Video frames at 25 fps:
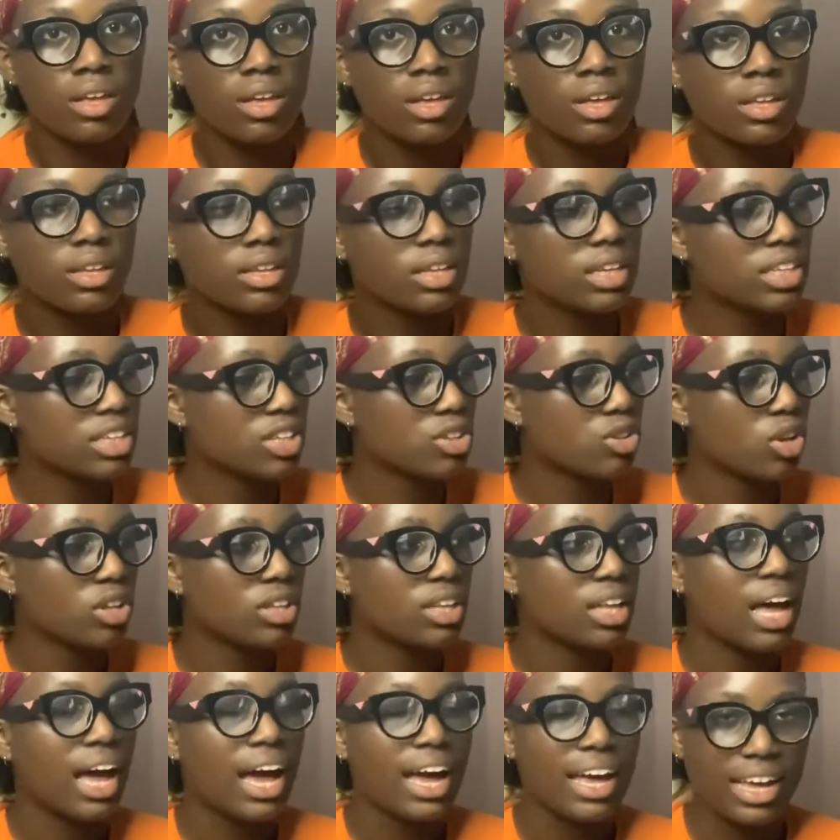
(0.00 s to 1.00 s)
This is not
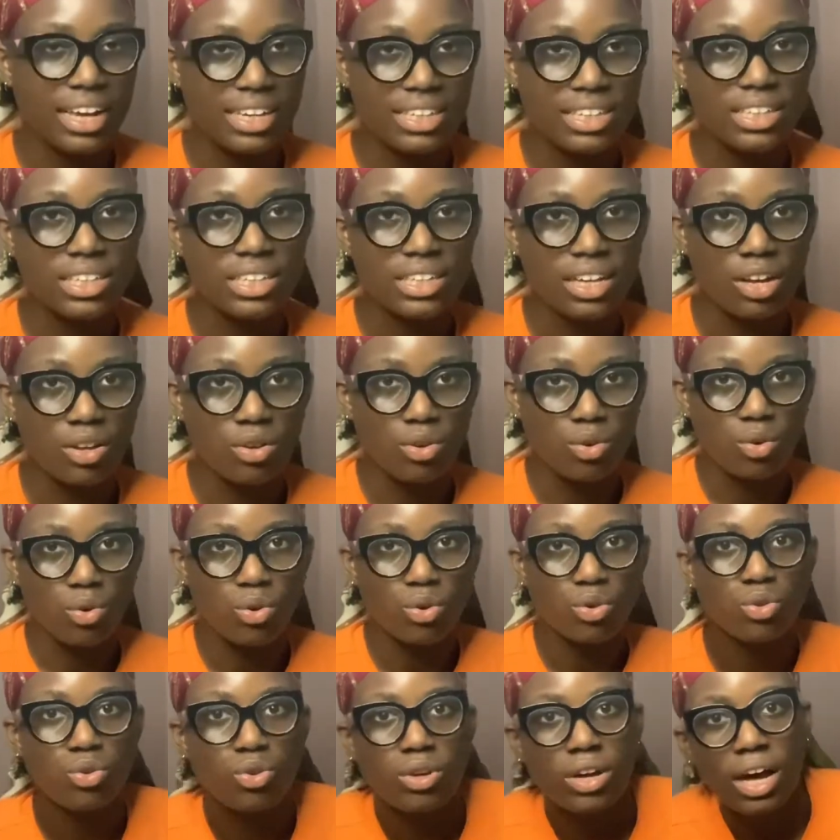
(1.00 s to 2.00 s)
the highest it can
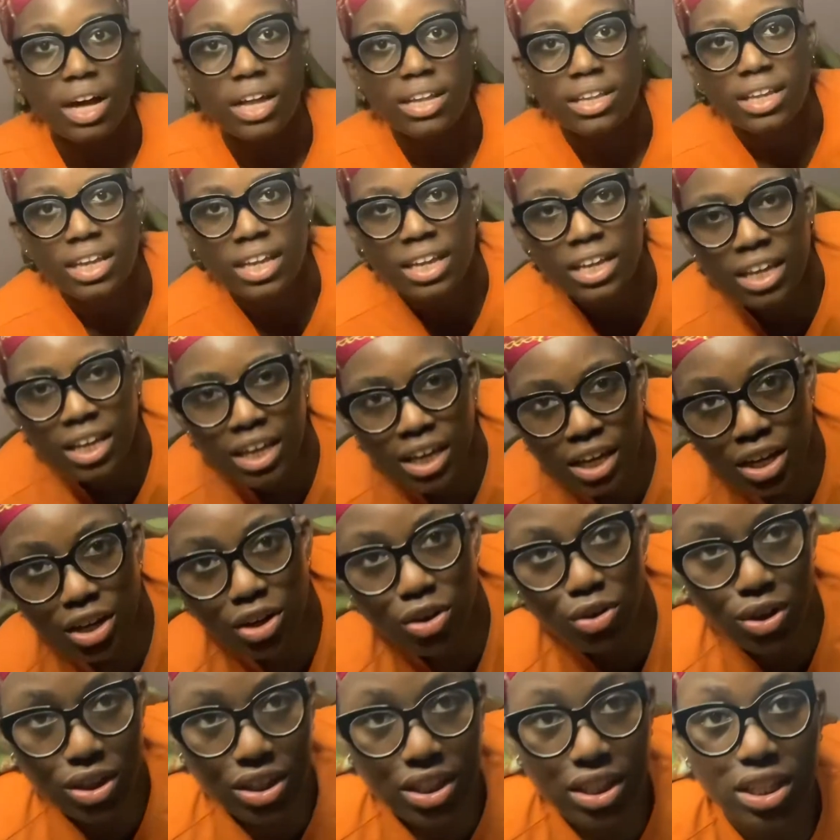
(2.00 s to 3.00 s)
go. You can
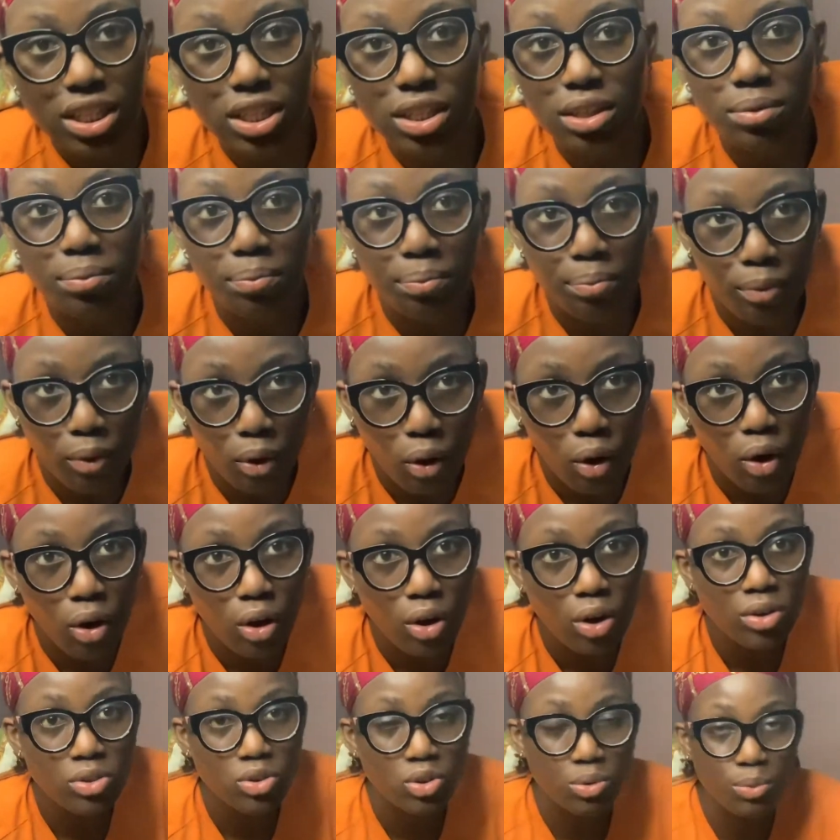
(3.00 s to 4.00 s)
increase it more
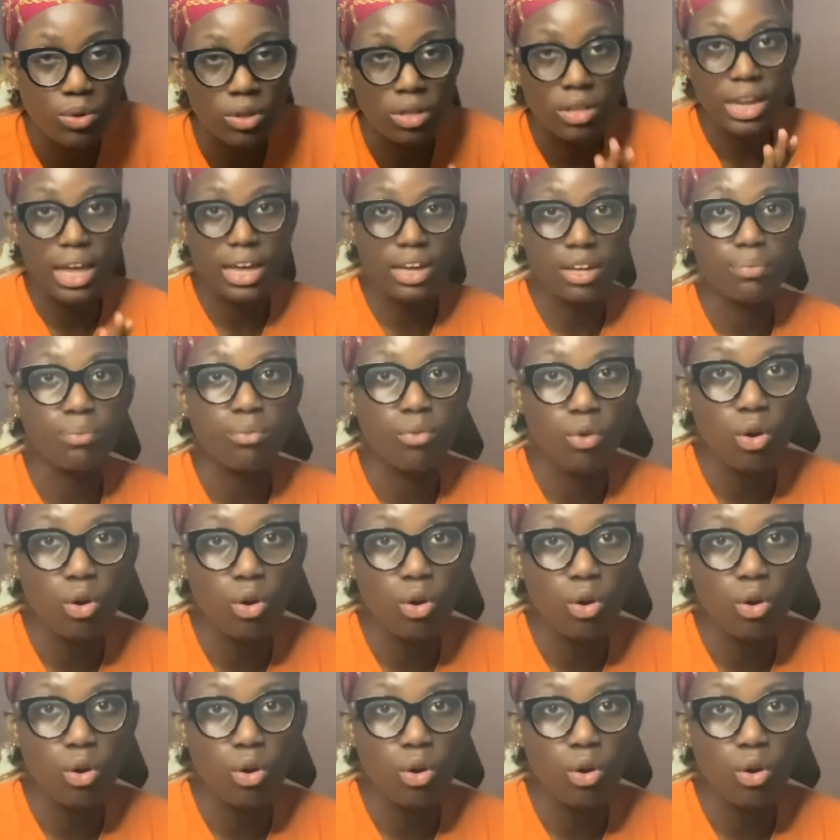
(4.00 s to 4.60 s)
to be like more